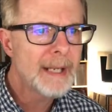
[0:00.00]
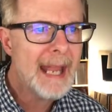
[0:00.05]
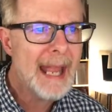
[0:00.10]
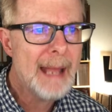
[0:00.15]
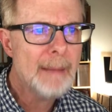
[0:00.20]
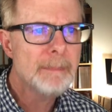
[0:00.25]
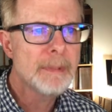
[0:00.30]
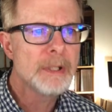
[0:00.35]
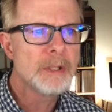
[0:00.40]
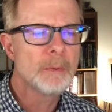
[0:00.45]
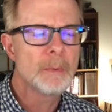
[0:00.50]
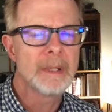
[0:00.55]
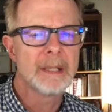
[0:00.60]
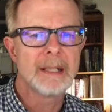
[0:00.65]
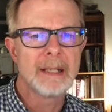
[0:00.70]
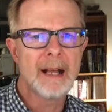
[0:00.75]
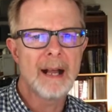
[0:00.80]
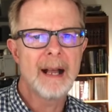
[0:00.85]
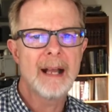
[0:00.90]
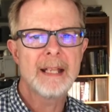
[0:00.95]
happens
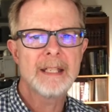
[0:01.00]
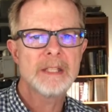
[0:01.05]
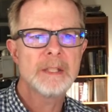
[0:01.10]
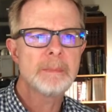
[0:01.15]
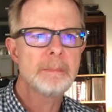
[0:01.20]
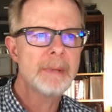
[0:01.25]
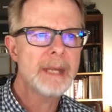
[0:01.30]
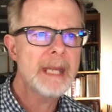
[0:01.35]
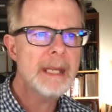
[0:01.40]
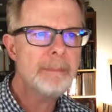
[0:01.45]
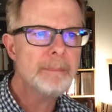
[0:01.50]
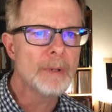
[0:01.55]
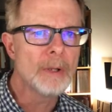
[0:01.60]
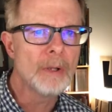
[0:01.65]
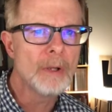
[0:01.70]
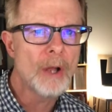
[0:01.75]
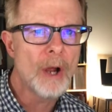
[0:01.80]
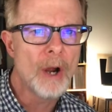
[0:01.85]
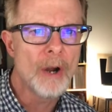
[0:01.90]
when God's people